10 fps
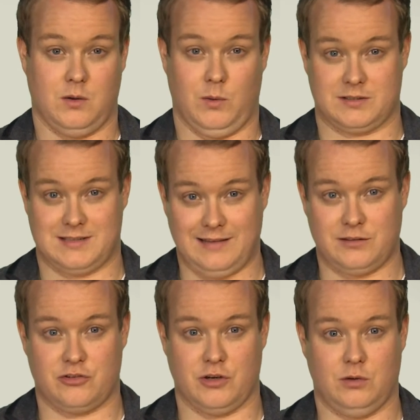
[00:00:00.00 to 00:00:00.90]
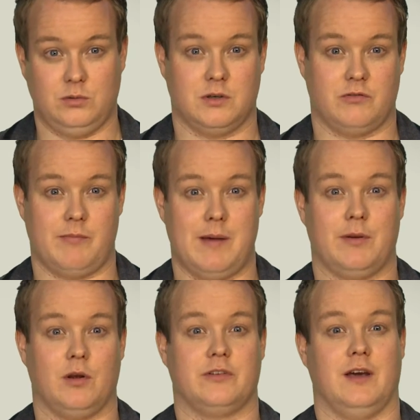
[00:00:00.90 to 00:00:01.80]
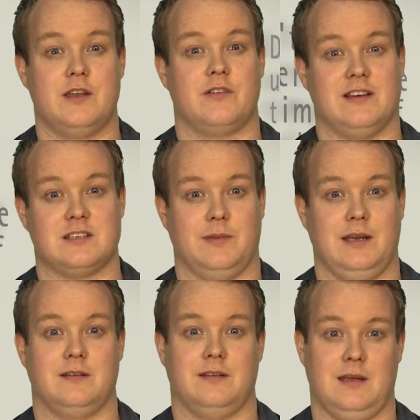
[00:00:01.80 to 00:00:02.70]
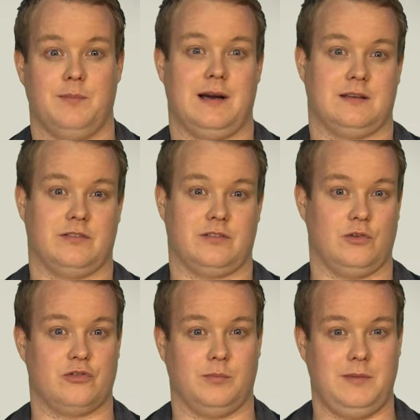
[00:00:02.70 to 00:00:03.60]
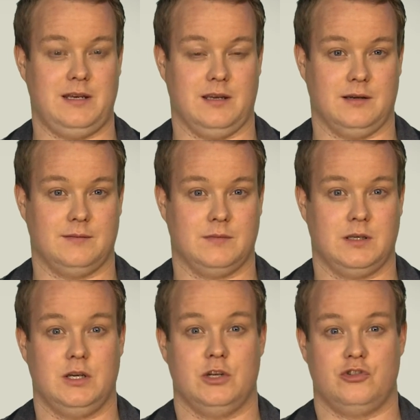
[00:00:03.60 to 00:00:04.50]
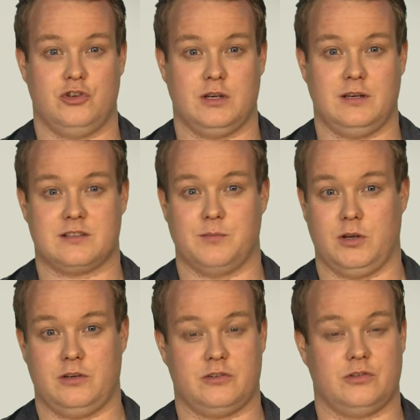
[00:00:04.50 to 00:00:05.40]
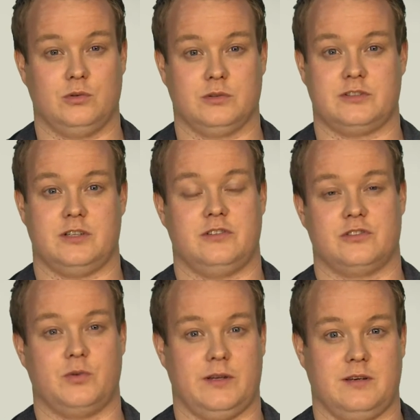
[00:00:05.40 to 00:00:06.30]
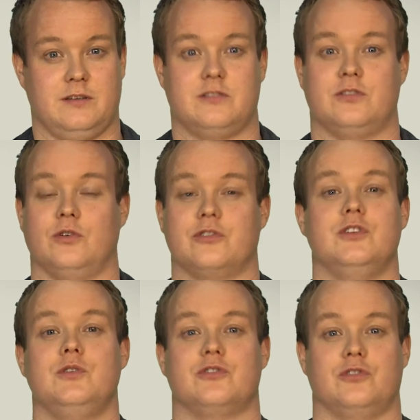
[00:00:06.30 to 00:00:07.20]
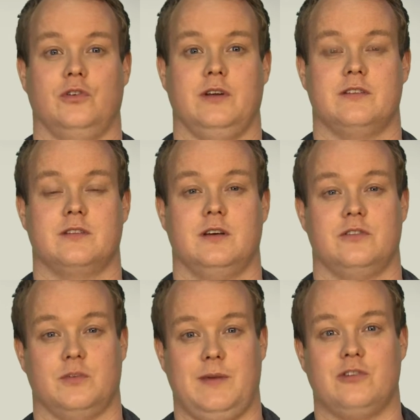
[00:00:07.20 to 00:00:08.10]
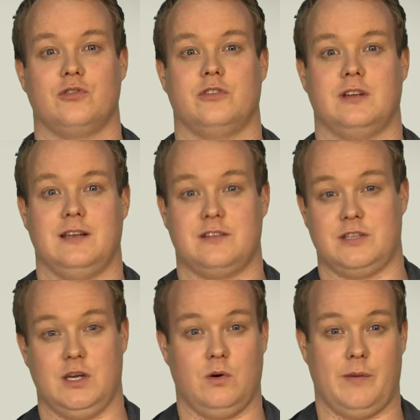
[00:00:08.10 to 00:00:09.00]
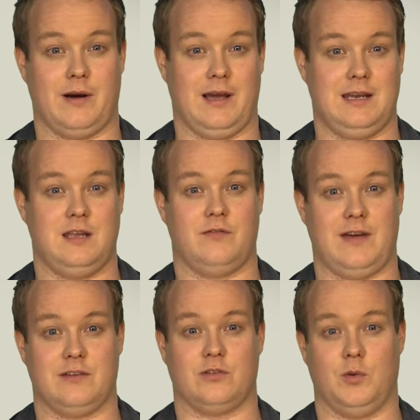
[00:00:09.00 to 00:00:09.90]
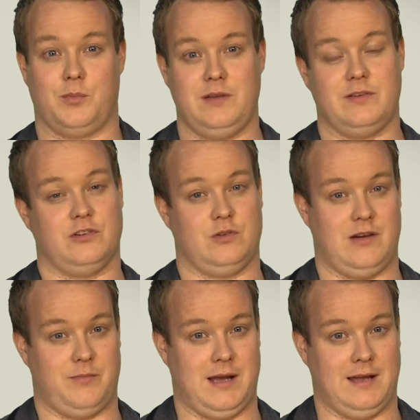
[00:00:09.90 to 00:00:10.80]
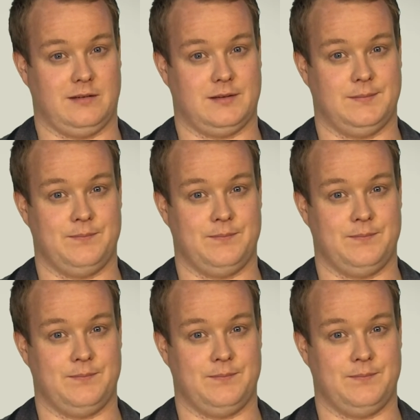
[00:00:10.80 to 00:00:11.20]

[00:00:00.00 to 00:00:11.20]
Whilst at the show, remember not to underestimate the impact of social media. Journalists monitor tools such as Twitter to source news stories, so make sure to let us know about any events or briefings you have planned